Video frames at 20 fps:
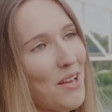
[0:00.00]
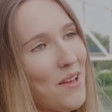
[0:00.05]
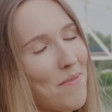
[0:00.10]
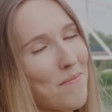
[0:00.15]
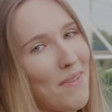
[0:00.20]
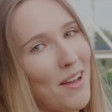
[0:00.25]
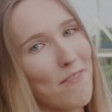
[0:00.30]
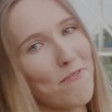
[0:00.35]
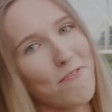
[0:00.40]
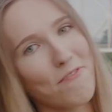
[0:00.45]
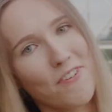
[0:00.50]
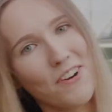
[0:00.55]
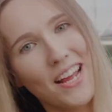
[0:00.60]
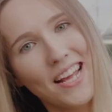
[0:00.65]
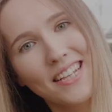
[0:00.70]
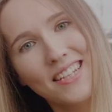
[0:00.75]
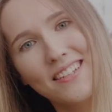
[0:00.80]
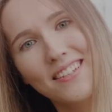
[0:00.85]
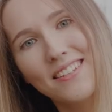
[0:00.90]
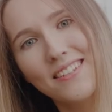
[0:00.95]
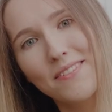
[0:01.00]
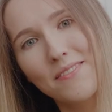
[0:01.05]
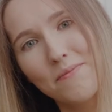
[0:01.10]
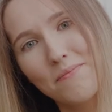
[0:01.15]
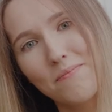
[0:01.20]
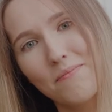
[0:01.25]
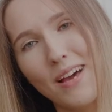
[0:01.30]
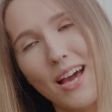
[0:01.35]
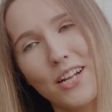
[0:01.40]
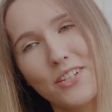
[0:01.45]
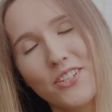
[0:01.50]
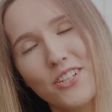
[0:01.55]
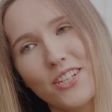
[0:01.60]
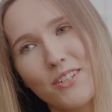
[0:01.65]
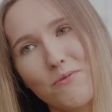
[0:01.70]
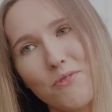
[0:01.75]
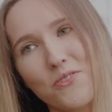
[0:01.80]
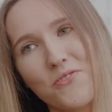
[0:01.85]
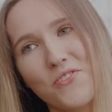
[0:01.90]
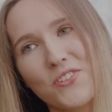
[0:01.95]
My friend
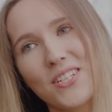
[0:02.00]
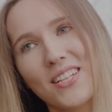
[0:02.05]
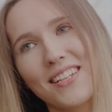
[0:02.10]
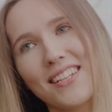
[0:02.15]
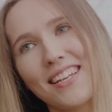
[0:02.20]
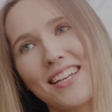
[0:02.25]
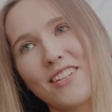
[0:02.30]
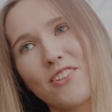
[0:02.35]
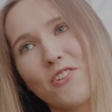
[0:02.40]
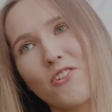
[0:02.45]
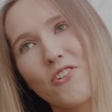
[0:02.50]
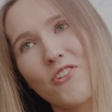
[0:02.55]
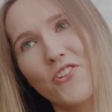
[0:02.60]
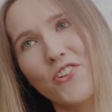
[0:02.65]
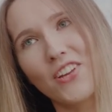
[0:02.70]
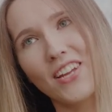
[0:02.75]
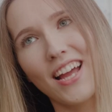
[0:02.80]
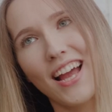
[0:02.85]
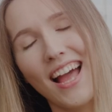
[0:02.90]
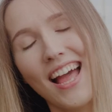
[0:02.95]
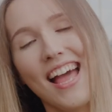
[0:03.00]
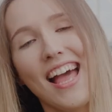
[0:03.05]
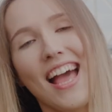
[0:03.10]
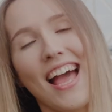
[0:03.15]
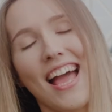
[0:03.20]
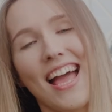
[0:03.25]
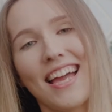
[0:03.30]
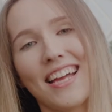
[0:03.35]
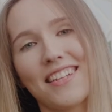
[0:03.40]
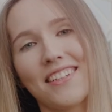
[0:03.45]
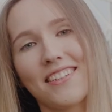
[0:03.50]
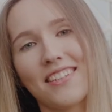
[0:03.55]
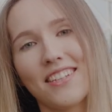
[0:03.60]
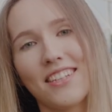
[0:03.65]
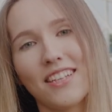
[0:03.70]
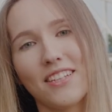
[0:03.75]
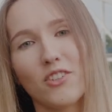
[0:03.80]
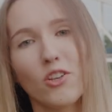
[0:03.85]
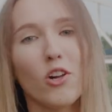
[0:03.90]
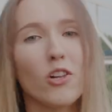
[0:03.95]
Marcin was recently in Korea and
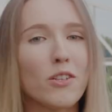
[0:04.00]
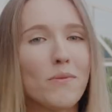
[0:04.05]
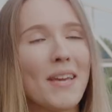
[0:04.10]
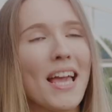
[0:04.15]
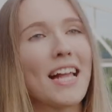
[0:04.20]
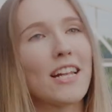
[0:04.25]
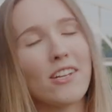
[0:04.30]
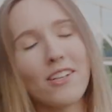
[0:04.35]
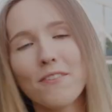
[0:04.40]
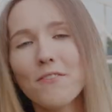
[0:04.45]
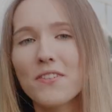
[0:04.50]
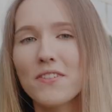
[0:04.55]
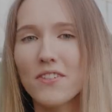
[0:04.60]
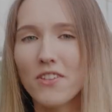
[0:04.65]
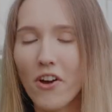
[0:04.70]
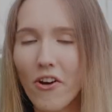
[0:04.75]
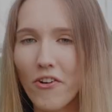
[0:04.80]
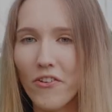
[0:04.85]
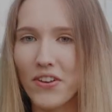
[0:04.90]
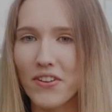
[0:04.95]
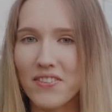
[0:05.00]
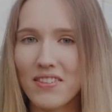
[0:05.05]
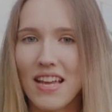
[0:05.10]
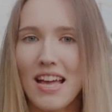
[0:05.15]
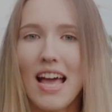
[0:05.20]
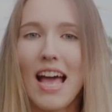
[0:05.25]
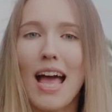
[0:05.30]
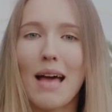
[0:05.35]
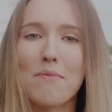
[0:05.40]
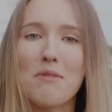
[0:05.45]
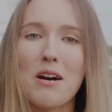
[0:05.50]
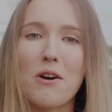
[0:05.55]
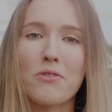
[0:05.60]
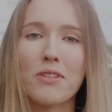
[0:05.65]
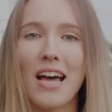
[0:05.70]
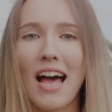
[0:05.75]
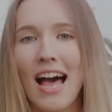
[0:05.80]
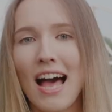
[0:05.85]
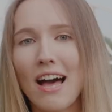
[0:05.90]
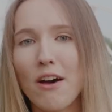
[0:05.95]
he told me a lot of stories about
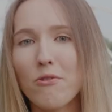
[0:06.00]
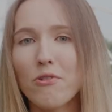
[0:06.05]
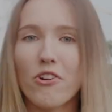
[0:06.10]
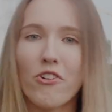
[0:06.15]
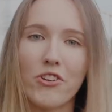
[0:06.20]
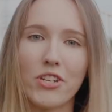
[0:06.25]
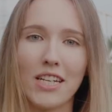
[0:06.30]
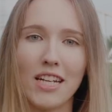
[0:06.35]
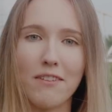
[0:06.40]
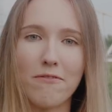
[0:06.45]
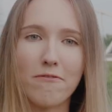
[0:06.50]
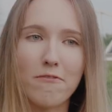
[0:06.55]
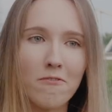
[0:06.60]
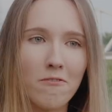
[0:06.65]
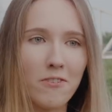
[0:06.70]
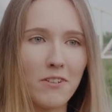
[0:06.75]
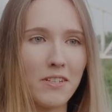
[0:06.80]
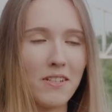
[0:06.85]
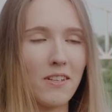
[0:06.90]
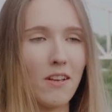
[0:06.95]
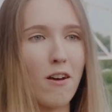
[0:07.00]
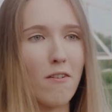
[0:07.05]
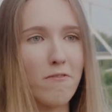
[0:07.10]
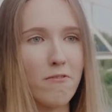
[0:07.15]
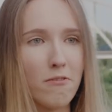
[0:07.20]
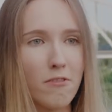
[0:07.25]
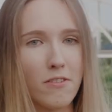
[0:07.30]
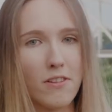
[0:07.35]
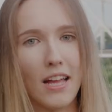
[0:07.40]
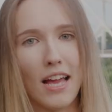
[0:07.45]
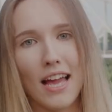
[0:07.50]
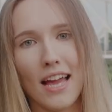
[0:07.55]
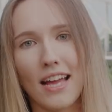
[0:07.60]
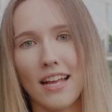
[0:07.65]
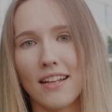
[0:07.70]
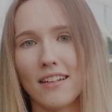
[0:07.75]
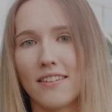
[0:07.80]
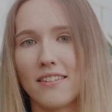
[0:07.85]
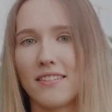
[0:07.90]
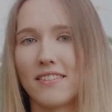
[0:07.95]
how Korean food is awful
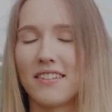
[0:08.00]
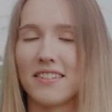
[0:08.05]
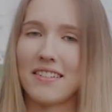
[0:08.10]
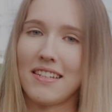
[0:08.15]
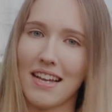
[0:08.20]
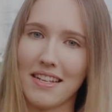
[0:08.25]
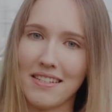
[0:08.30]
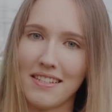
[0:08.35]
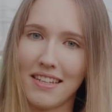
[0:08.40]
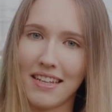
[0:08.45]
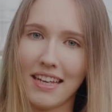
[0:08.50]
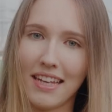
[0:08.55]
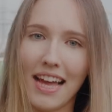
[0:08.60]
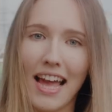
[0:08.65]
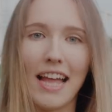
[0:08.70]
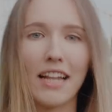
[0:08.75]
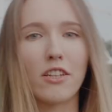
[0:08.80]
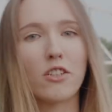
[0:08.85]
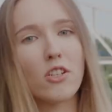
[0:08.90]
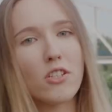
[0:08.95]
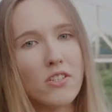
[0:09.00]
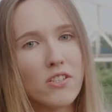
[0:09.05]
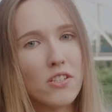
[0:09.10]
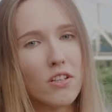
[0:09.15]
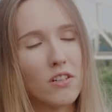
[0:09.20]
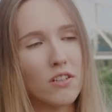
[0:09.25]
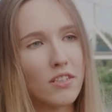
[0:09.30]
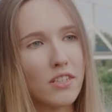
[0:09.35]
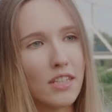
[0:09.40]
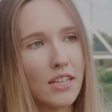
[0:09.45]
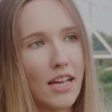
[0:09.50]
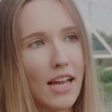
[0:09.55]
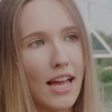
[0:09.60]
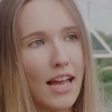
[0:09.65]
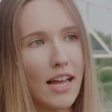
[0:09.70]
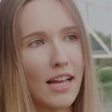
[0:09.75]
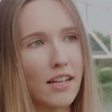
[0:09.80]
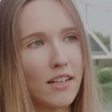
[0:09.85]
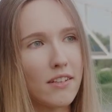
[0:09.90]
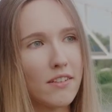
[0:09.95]
and disgusting and not salty
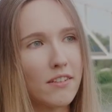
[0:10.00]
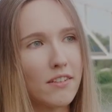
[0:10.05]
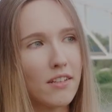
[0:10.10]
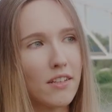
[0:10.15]
and